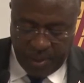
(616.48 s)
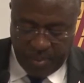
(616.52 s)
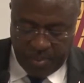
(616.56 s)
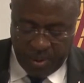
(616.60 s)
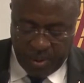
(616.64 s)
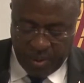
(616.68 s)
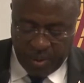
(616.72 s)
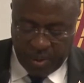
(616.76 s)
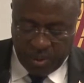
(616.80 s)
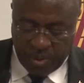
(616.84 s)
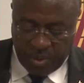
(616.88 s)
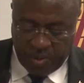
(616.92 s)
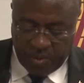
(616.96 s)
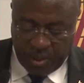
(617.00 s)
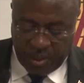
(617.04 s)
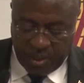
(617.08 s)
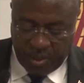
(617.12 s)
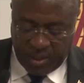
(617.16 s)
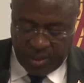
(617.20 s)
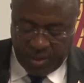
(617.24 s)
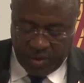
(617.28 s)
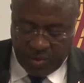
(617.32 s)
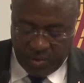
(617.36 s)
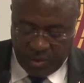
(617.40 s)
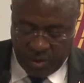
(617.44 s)
because of
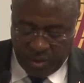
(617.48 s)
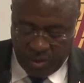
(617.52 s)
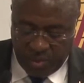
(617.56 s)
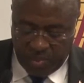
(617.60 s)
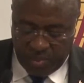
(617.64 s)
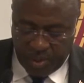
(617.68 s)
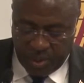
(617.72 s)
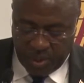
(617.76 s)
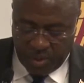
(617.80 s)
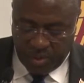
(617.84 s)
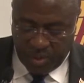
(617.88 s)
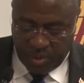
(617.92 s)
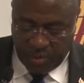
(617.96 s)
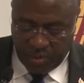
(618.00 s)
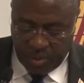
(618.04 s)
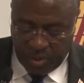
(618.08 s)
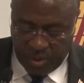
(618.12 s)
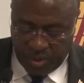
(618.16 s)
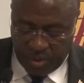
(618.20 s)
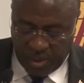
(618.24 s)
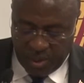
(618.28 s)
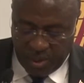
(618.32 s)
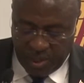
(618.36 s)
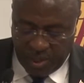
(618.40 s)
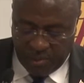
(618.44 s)
active involvement of
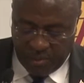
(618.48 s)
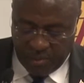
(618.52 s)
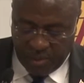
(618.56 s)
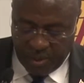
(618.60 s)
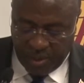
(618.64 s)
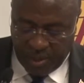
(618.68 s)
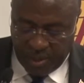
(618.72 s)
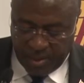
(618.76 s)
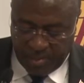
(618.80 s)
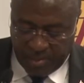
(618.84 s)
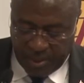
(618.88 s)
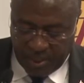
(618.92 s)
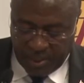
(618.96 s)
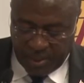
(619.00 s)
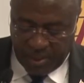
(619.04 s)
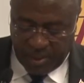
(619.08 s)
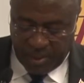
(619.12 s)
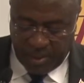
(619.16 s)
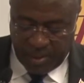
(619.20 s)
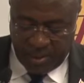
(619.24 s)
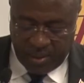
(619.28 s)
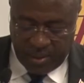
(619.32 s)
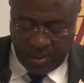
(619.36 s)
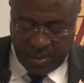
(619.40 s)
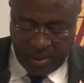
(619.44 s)
all the African
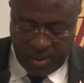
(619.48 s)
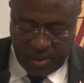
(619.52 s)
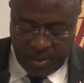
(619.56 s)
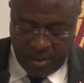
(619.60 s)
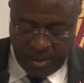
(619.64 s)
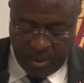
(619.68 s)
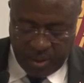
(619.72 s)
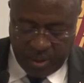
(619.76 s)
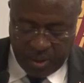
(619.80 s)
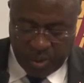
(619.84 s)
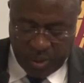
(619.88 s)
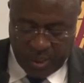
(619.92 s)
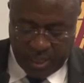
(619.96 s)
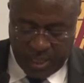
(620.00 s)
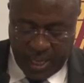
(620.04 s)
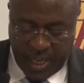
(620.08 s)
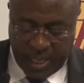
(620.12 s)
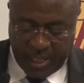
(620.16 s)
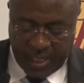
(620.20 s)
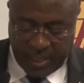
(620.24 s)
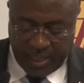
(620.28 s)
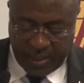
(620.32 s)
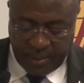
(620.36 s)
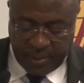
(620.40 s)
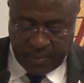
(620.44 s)
parties
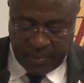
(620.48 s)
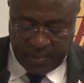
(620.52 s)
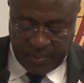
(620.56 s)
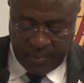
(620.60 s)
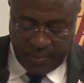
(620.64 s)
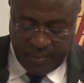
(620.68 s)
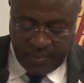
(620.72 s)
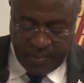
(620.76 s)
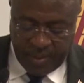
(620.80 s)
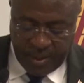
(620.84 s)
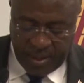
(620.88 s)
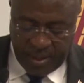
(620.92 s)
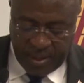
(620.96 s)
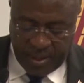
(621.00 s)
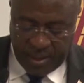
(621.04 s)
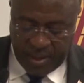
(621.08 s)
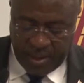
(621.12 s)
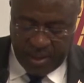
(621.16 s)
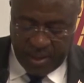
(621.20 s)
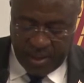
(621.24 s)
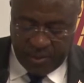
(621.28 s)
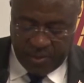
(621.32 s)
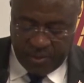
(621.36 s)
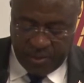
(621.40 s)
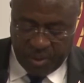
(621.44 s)
concerned
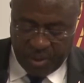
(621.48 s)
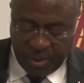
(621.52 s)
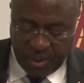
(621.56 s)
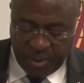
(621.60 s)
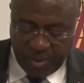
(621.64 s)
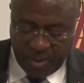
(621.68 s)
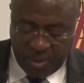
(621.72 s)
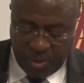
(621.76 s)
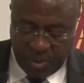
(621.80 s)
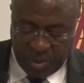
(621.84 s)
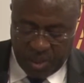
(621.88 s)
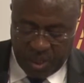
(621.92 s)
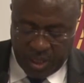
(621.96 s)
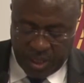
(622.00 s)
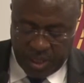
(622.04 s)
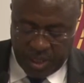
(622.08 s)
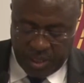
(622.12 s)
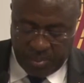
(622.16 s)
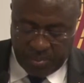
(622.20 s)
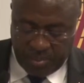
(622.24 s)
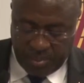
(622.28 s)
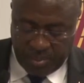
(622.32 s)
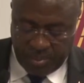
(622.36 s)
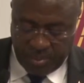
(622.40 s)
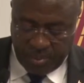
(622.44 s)
and African
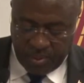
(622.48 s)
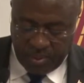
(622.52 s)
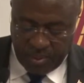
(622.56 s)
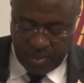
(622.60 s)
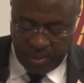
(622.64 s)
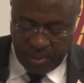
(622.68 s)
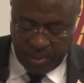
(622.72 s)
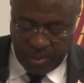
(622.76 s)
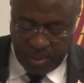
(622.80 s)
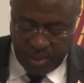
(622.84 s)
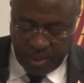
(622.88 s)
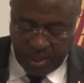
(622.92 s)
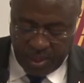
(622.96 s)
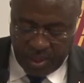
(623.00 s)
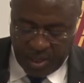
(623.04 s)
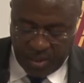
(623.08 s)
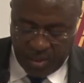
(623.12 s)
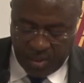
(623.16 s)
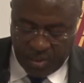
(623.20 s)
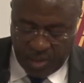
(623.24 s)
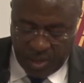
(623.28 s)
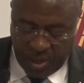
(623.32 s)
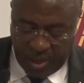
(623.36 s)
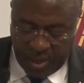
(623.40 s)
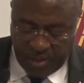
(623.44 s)
ownership
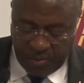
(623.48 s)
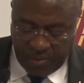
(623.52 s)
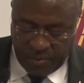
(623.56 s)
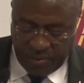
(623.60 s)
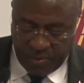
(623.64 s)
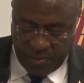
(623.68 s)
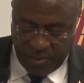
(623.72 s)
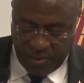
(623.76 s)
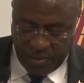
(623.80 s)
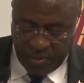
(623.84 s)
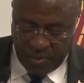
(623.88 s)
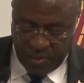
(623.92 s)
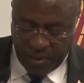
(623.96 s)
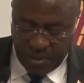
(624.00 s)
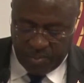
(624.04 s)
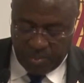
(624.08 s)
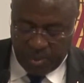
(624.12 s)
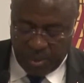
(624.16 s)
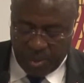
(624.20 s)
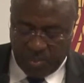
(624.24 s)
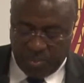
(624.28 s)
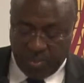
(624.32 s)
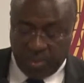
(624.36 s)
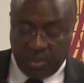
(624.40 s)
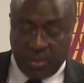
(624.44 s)
and drive of the
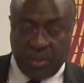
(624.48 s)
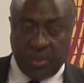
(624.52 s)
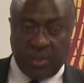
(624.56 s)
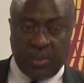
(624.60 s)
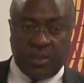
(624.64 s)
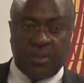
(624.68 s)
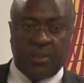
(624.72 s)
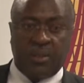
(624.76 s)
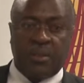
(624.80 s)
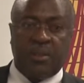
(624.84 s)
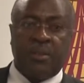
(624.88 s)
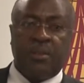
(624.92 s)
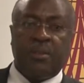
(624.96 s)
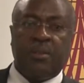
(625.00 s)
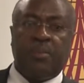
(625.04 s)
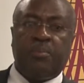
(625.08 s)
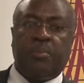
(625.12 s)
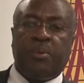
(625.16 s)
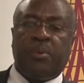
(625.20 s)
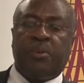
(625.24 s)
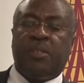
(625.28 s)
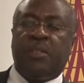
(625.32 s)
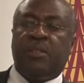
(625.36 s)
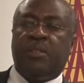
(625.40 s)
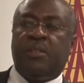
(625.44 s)
peace
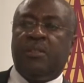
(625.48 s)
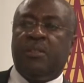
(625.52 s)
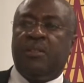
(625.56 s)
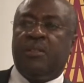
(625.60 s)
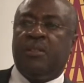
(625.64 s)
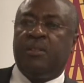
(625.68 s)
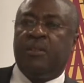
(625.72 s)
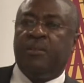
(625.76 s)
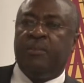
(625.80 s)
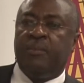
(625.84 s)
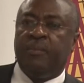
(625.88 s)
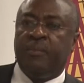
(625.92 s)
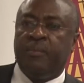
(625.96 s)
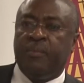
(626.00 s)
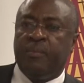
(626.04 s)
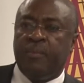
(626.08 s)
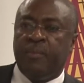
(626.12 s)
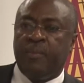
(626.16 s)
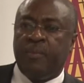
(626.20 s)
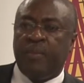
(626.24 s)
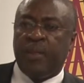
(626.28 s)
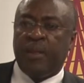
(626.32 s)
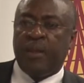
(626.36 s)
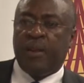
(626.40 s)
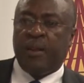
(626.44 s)
processes.
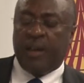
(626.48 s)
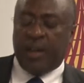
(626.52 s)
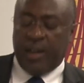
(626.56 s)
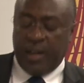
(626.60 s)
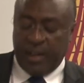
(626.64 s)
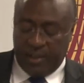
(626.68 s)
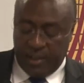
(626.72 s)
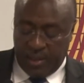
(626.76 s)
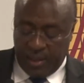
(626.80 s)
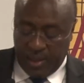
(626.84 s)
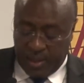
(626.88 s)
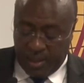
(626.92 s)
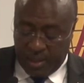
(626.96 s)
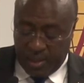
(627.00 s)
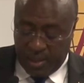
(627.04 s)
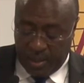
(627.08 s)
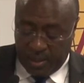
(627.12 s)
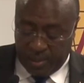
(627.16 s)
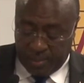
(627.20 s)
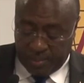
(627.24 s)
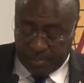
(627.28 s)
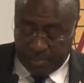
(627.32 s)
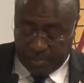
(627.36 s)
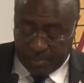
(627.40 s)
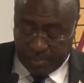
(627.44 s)
I think
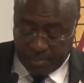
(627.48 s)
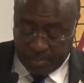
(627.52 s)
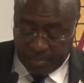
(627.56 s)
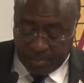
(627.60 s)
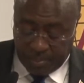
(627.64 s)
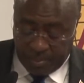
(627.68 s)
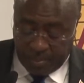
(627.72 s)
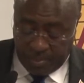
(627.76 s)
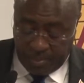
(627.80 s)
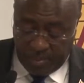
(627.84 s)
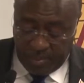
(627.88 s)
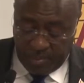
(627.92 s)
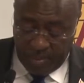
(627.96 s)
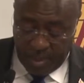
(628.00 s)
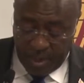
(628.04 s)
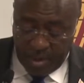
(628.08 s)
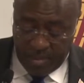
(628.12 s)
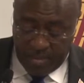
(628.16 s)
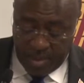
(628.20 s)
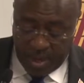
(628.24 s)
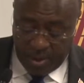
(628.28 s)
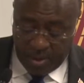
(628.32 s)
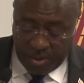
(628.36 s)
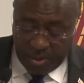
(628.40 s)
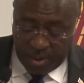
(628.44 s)

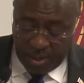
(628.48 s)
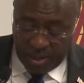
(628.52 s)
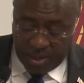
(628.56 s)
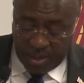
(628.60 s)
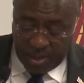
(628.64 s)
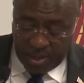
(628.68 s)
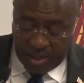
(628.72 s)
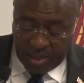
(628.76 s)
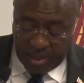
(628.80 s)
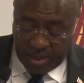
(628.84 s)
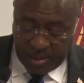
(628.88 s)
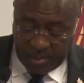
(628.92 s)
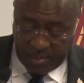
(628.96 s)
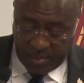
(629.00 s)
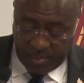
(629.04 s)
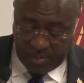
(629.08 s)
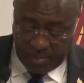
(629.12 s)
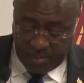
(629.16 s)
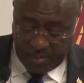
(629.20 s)
my colleague here